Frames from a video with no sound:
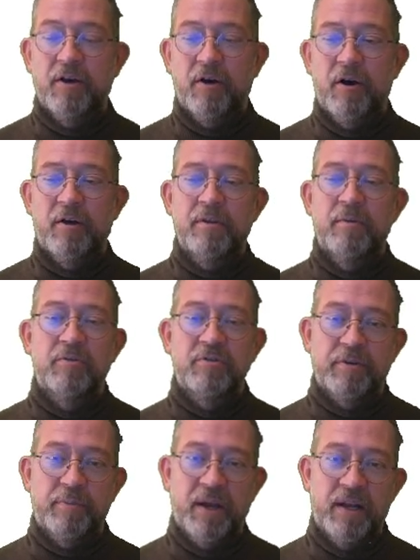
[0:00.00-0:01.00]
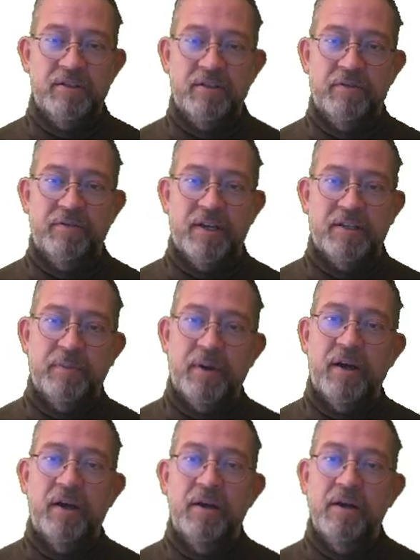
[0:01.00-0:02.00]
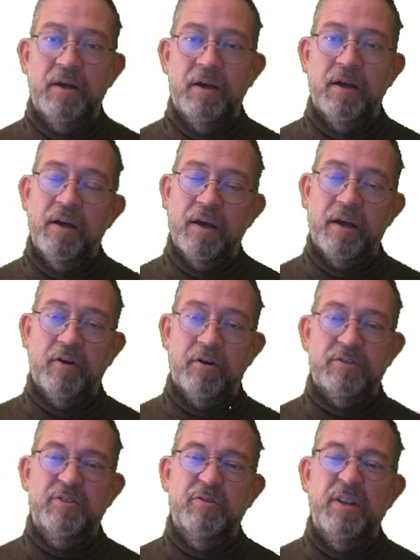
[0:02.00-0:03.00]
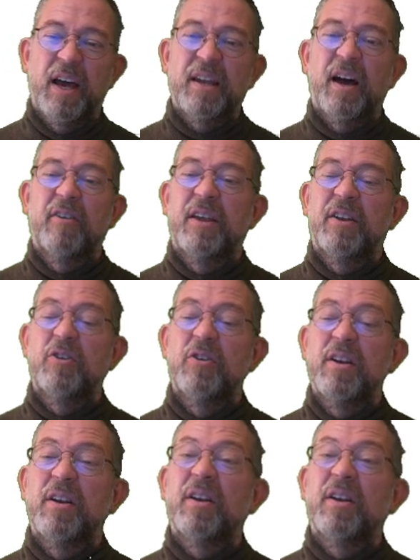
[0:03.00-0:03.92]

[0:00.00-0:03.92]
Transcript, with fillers: on the municipality of Frederiksberg in order to do that, I'll then